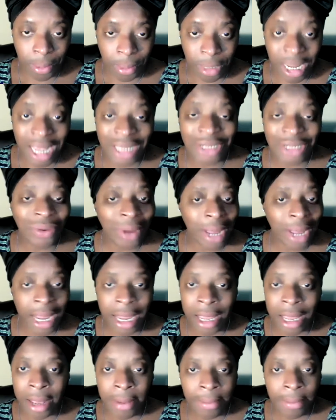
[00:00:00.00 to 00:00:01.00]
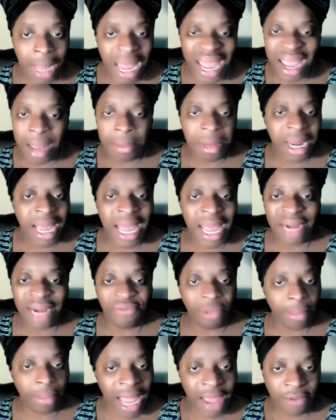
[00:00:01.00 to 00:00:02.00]
That's who I am. I am not
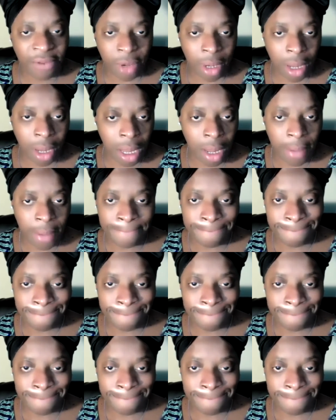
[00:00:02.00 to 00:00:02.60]
from Africa.